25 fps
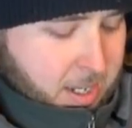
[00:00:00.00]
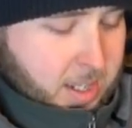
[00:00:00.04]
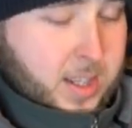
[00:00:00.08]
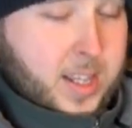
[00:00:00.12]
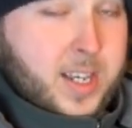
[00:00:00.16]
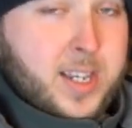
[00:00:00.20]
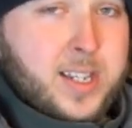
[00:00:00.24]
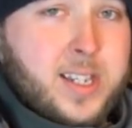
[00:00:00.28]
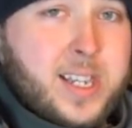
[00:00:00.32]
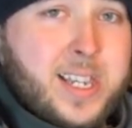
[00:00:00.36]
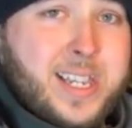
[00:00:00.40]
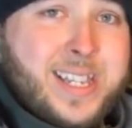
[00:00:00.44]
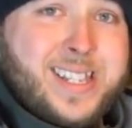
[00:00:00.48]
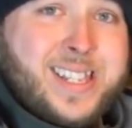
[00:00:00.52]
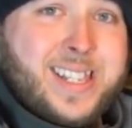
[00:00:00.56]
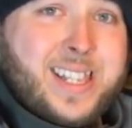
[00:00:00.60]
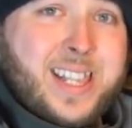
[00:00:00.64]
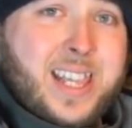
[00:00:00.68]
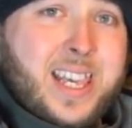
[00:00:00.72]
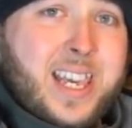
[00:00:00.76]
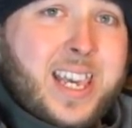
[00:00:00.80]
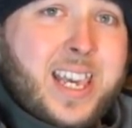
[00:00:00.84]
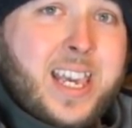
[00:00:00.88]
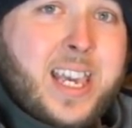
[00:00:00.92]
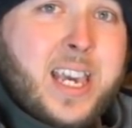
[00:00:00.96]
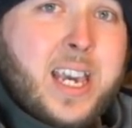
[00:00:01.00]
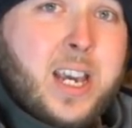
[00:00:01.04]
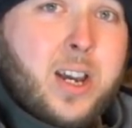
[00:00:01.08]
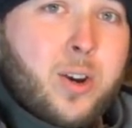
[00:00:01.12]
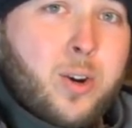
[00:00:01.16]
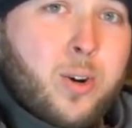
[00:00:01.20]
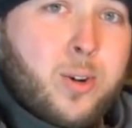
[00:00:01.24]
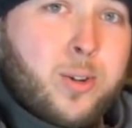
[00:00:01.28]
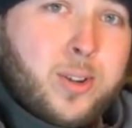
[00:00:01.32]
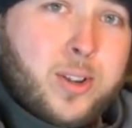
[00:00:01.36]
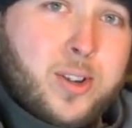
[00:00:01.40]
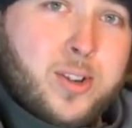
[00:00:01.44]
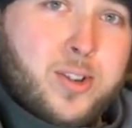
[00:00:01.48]
This is the
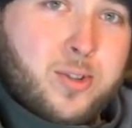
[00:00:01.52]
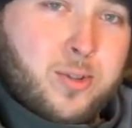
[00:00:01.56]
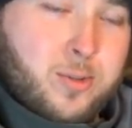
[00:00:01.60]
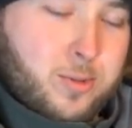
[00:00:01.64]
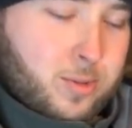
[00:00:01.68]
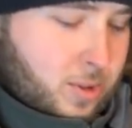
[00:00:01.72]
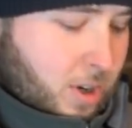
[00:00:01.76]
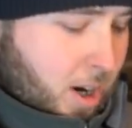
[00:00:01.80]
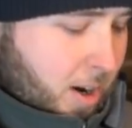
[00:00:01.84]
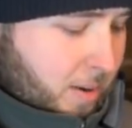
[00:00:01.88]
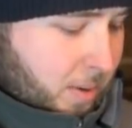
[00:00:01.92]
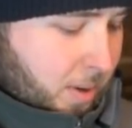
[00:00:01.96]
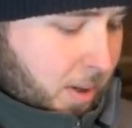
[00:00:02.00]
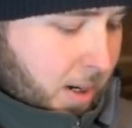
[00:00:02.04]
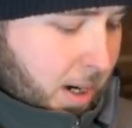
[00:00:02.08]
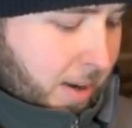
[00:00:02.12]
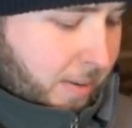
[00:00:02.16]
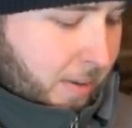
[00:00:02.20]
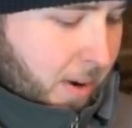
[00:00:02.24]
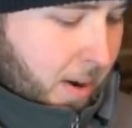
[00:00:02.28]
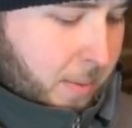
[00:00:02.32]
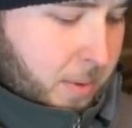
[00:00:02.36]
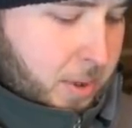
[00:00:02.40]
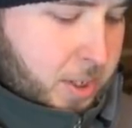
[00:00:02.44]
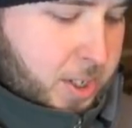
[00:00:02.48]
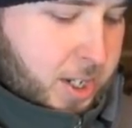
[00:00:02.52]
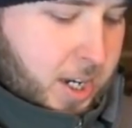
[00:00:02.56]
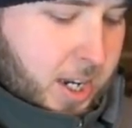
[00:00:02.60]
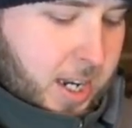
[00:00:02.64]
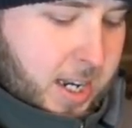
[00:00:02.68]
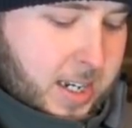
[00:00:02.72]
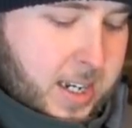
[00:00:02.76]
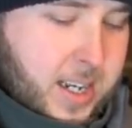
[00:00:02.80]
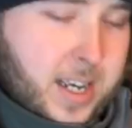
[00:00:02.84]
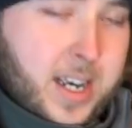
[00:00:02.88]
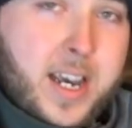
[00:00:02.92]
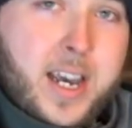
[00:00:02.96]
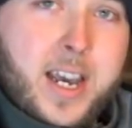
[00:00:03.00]
coolest screwdriver I've ever
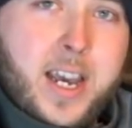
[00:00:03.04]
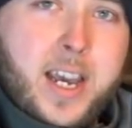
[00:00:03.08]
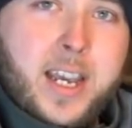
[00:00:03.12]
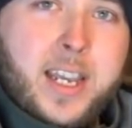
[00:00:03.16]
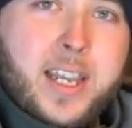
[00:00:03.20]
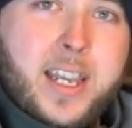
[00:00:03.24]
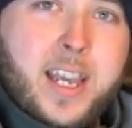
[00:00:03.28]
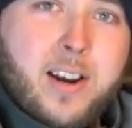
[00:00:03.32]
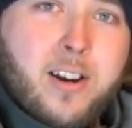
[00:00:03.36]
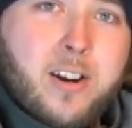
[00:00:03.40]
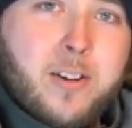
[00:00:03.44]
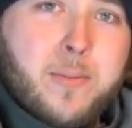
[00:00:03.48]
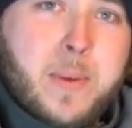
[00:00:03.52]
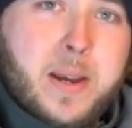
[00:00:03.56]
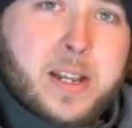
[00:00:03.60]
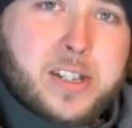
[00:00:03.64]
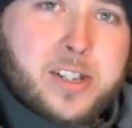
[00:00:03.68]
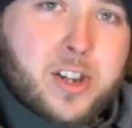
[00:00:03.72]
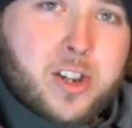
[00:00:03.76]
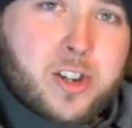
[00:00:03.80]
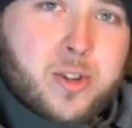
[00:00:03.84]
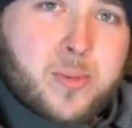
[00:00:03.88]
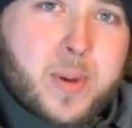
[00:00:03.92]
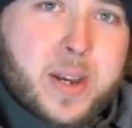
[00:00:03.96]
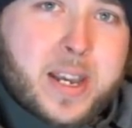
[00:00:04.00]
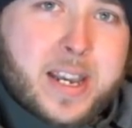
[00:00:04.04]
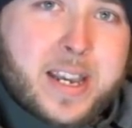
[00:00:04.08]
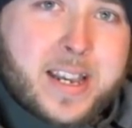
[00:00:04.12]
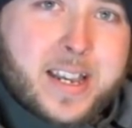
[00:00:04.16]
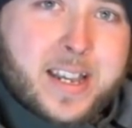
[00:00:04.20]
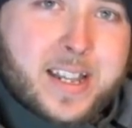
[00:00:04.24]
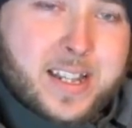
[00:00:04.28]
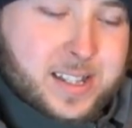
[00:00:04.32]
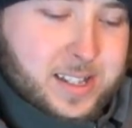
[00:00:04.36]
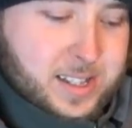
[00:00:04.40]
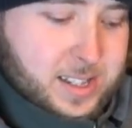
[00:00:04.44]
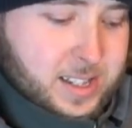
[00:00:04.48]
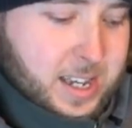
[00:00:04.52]
seen. Gary messaged me,
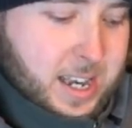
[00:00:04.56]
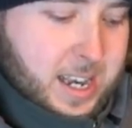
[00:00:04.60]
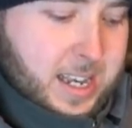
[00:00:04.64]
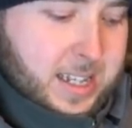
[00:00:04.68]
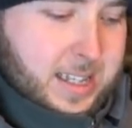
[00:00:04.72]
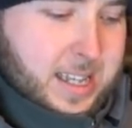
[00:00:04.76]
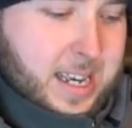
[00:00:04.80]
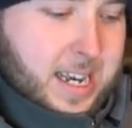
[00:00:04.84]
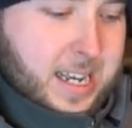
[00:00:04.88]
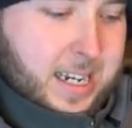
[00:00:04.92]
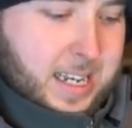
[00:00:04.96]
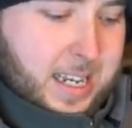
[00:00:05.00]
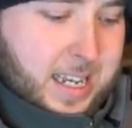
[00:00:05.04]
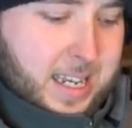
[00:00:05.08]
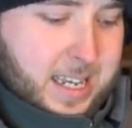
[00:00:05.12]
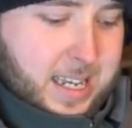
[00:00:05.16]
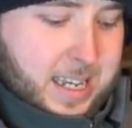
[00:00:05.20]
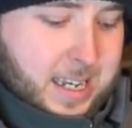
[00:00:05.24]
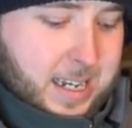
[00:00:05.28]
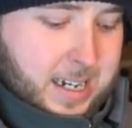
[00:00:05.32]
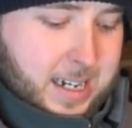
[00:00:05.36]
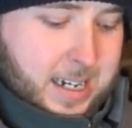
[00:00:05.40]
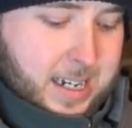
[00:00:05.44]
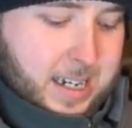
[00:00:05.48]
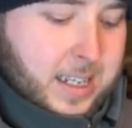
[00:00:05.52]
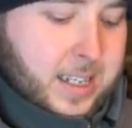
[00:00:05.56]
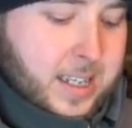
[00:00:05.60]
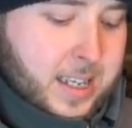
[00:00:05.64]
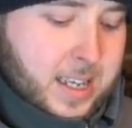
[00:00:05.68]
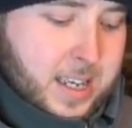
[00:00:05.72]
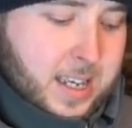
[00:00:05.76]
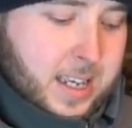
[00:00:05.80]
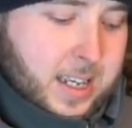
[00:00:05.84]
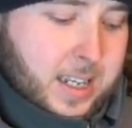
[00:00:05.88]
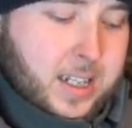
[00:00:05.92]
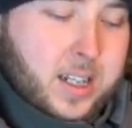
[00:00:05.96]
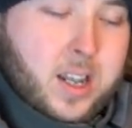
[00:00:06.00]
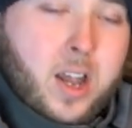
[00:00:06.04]
said that he, uh,
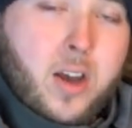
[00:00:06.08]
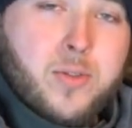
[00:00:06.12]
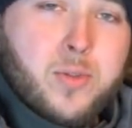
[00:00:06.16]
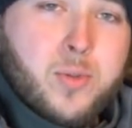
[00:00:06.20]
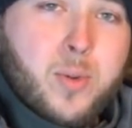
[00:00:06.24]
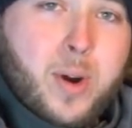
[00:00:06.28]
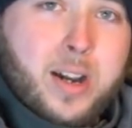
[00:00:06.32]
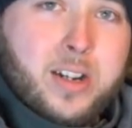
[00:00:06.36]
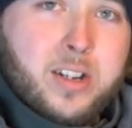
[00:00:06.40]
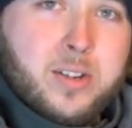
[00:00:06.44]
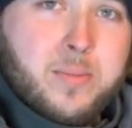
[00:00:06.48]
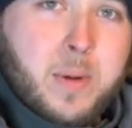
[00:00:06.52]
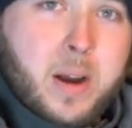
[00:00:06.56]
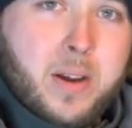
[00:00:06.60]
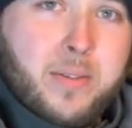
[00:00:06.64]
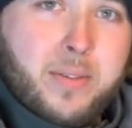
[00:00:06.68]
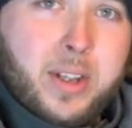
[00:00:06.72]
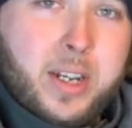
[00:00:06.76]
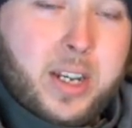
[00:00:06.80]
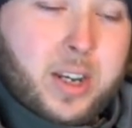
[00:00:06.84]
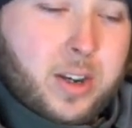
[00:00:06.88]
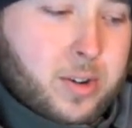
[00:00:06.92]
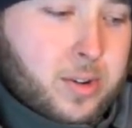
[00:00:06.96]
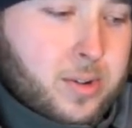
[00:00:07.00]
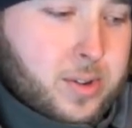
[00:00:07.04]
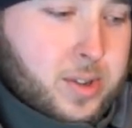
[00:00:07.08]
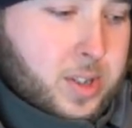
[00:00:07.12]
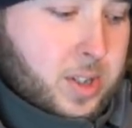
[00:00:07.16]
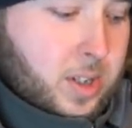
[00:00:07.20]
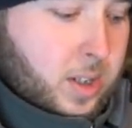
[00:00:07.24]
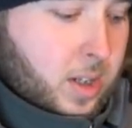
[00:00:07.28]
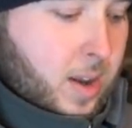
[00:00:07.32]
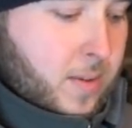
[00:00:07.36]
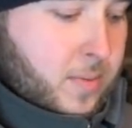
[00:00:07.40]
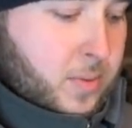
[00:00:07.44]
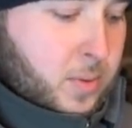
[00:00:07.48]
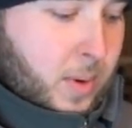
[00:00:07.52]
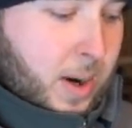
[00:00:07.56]
he loves watching my videos,
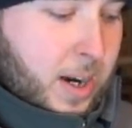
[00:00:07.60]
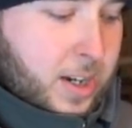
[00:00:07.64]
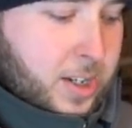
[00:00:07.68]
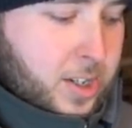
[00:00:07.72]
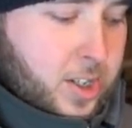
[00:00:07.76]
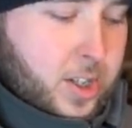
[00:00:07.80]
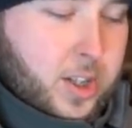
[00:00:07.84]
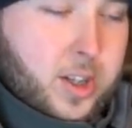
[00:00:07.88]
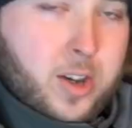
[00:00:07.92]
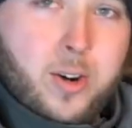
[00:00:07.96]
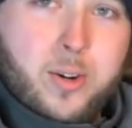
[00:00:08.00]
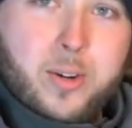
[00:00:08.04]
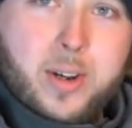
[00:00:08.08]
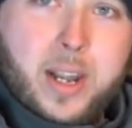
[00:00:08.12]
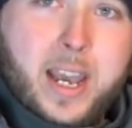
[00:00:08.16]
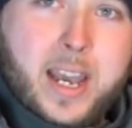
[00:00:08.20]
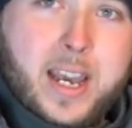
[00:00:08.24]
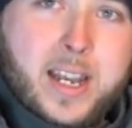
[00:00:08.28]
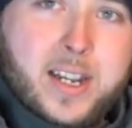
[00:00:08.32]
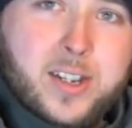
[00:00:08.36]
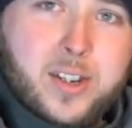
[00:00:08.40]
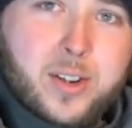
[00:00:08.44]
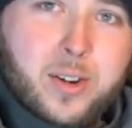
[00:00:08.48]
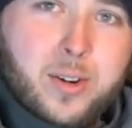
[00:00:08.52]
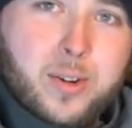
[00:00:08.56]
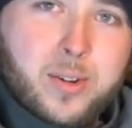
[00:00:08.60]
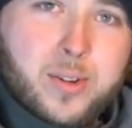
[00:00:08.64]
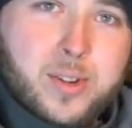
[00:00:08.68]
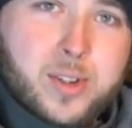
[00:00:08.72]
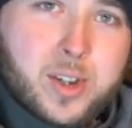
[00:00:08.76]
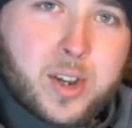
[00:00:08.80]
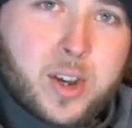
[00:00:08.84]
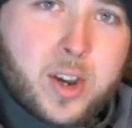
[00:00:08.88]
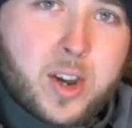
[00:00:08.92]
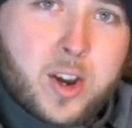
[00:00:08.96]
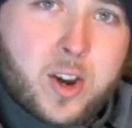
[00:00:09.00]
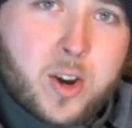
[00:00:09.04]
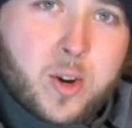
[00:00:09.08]
loves watching the old hand tools,
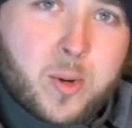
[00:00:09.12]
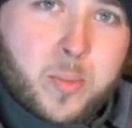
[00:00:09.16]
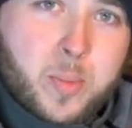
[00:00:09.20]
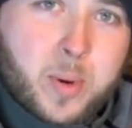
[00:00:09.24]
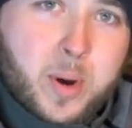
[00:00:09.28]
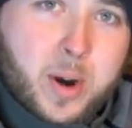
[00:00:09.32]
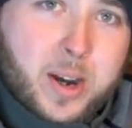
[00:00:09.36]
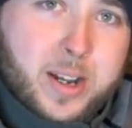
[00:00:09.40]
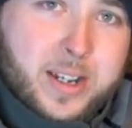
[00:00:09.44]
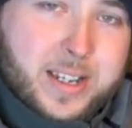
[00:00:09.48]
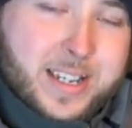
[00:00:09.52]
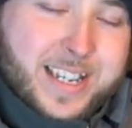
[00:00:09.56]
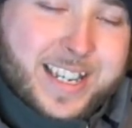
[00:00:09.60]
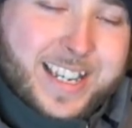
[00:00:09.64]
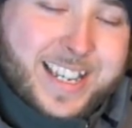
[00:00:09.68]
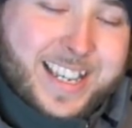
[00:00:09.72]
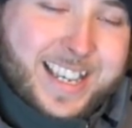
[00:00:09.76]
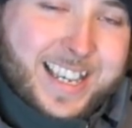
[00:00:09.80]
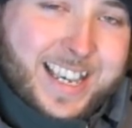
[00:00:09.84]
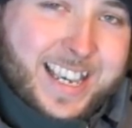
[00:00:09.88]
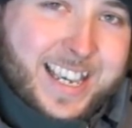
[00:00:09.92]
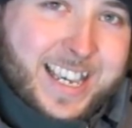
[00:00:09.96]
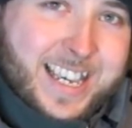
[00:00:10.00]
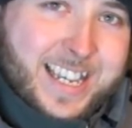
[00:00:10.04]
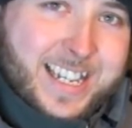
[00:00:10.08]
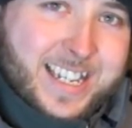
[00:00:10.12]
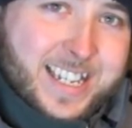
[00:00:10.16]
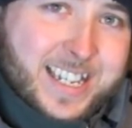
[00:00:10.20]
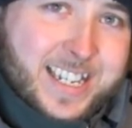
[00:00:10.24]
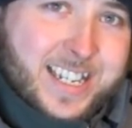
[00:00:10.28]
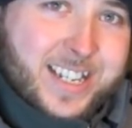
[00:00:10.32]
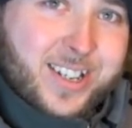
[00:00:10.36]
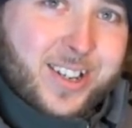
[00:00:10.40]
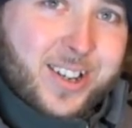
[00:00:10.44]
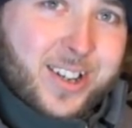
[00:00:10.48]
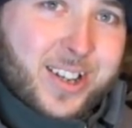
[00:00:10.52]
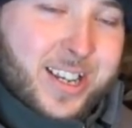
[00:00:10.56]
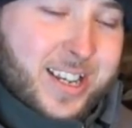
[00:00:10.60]
but he
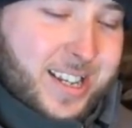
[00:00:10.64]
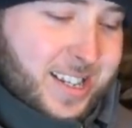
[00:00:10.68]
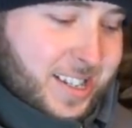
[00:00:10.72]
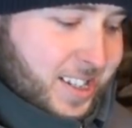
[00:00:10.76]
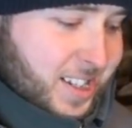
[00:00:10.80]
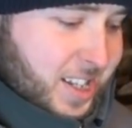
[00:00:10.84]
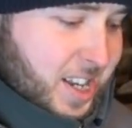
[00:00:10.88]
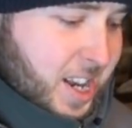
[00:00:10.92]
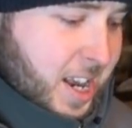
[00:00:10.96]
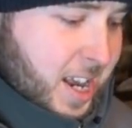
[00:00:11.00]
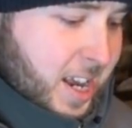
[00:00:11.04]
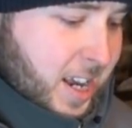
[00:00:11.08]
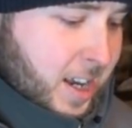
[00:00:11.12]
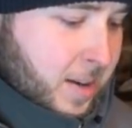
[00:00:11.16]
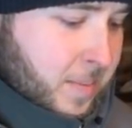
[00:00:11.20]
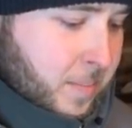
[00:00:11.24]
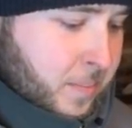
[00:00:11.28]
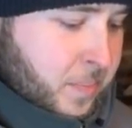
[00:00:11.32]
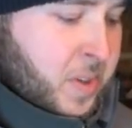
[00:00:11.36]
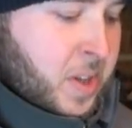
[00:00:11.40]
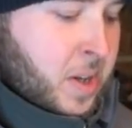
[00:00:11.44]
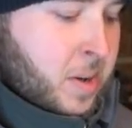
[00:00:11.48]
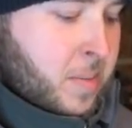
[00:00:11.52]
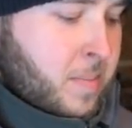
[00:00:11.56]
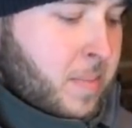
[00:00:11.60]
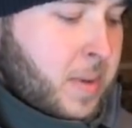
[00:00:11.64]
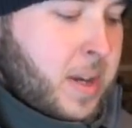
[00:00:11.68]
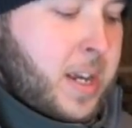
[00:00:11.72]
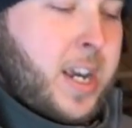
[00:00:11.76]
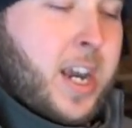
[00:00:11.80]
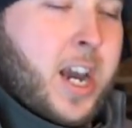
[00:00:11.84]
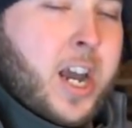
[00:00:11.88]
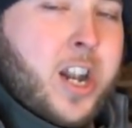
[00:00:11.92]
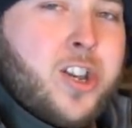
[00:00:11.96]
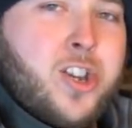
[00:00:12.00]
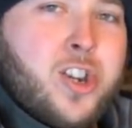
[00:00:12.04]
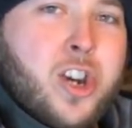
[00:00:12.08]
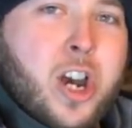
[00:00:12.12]
didn't like seeing me
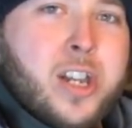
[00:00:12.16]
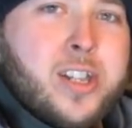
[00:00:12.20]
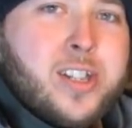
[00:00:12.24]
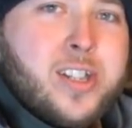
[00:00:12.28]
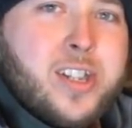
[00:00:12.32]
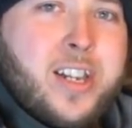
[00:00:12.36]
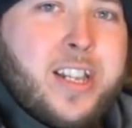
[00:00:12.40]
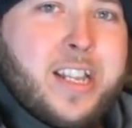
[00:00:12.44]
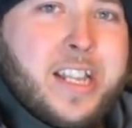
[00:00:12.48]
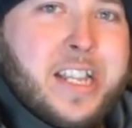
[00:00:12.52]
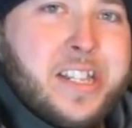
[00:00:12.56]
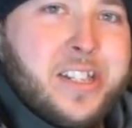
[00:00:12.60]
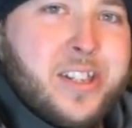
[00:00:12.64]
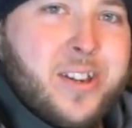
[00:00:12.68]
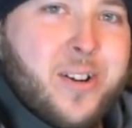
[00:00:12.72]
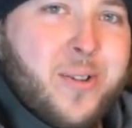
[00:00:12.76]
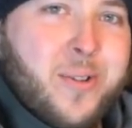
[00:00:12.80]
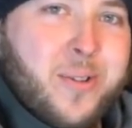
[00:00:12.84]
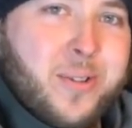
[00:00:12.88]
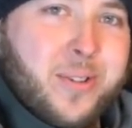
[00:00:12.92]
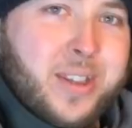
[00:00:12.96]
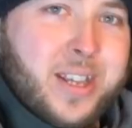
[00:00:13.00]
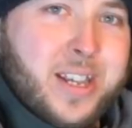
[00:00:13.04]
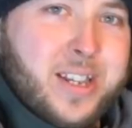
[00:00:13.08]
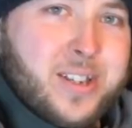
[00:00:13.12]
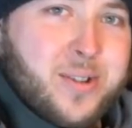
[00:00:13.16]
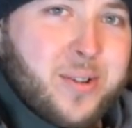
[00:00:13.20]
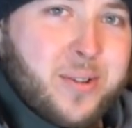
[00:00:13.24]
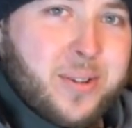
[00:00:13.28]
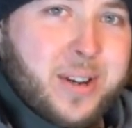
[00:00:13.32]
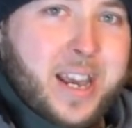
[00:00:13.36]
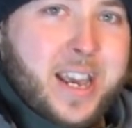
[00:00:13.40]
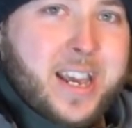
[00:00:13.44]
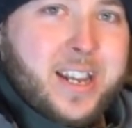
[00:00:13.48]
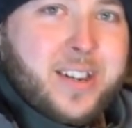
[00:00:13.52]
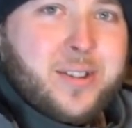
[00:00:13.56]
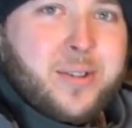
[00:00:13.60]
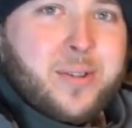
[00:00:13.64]
adjusting this old, these
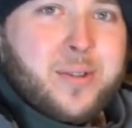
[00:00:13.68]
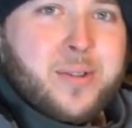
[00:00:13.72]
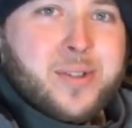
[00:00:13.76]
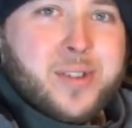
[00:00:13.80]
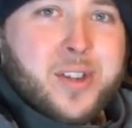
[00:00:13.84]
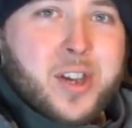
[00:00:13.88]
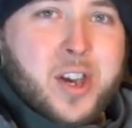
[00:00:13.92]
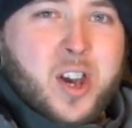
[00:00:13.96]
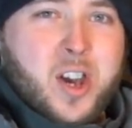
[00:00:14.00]
old hand tools